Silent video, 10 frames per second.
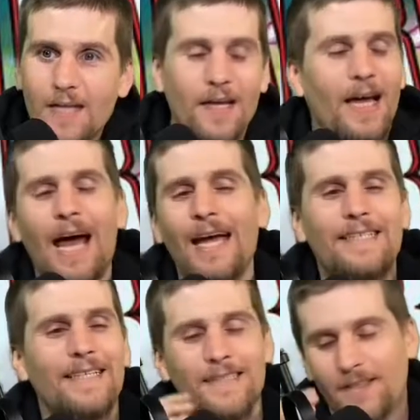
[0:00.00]
I
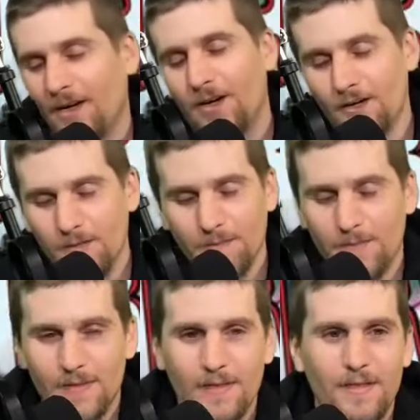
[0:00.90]
didn't hurt him.
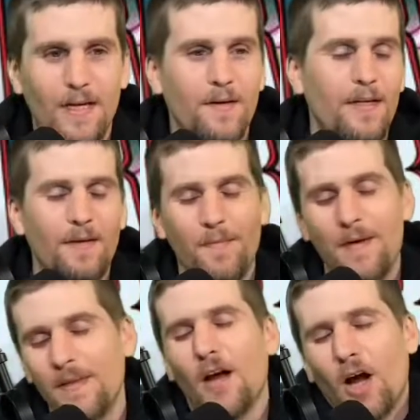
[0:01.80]

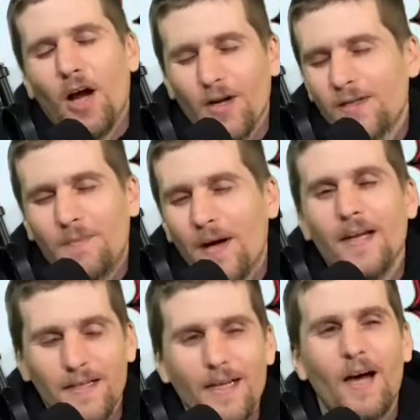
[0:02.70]
Maybe they're hurt, but,
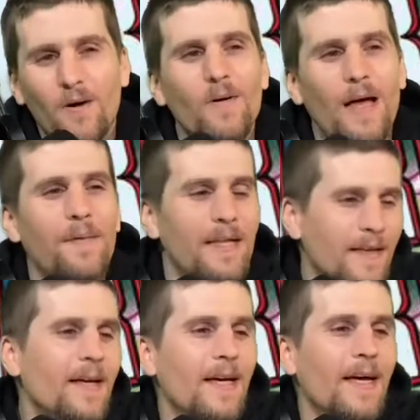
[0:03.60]
I mean,
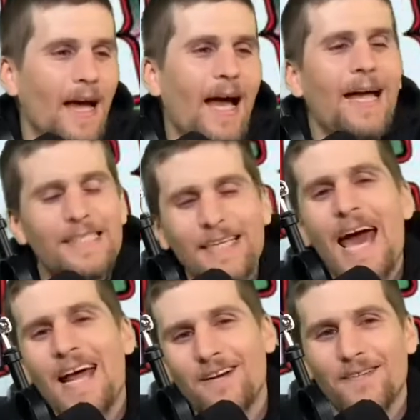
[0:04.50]
I
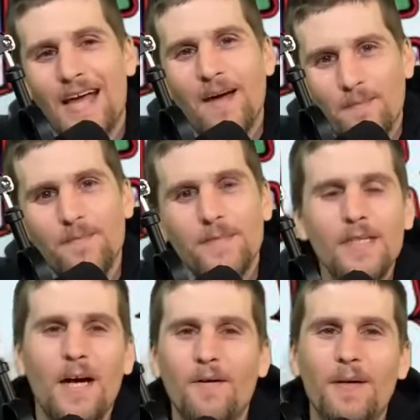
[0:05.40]
scattered them,
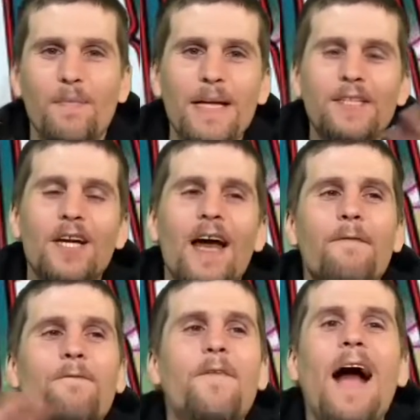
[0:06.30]
in a big giant
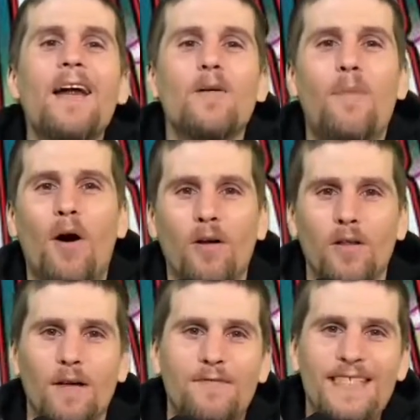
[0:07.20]
fireball
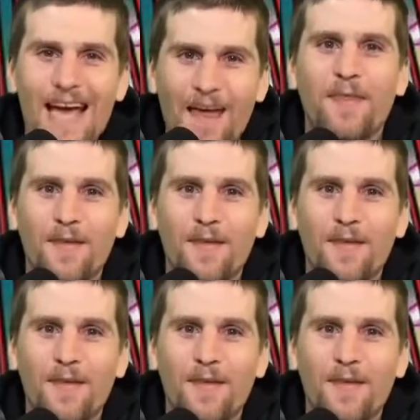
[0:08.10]
of death.